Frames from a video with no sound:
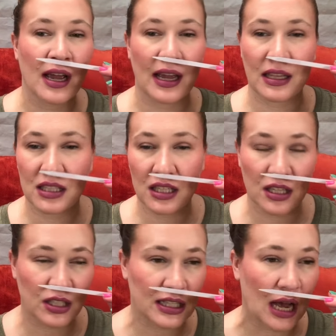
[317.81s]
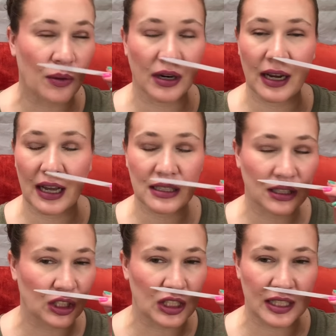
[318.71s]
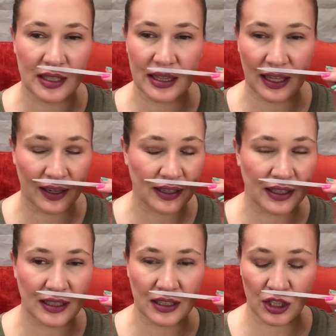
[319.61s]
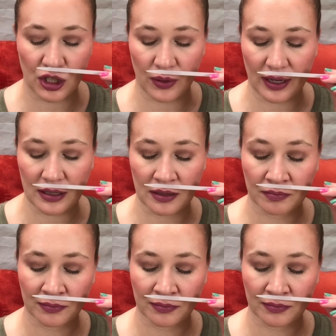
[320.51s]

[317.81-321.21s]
It's sour. It has a little syntheticness to it.